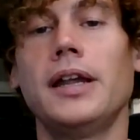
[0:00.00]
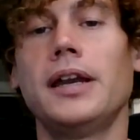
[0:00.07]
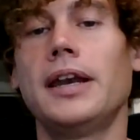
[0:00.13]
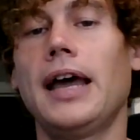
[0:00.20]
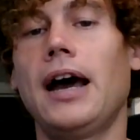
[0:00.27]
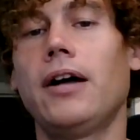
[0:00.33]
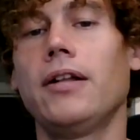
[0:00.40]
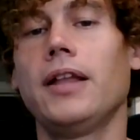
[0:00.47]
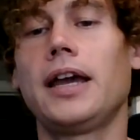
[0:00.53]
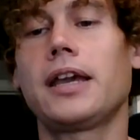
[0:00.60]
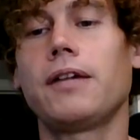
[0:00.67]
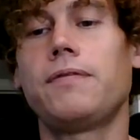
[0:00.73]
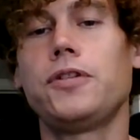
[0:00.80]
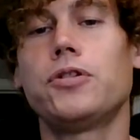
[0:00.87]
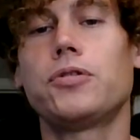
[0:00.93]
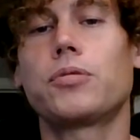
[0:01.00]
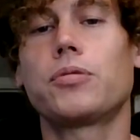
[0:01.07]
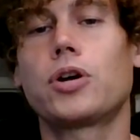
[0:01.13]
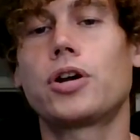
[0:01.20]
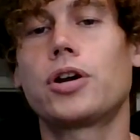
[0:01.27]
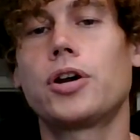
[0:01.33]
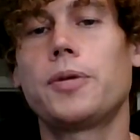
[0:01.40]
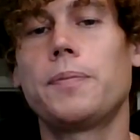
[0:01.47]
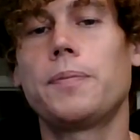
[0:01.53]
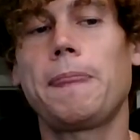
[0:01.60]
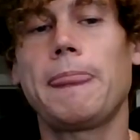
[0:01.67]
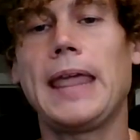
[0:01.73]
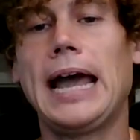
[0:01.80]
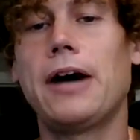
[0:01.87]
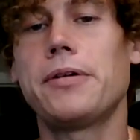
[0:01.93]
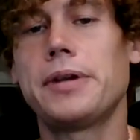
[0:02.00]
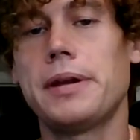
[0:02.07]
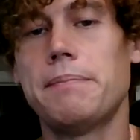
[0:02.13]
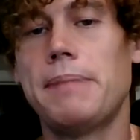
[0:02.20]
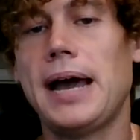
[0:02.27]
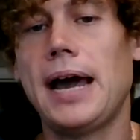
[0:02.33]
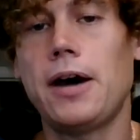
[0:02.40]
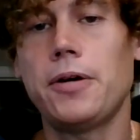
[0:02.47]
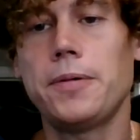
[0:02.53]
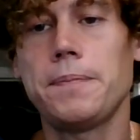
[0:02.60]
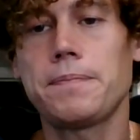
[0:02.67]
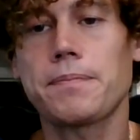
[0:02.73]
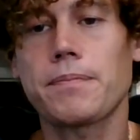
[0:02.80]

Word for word: Now, like if you were out and about,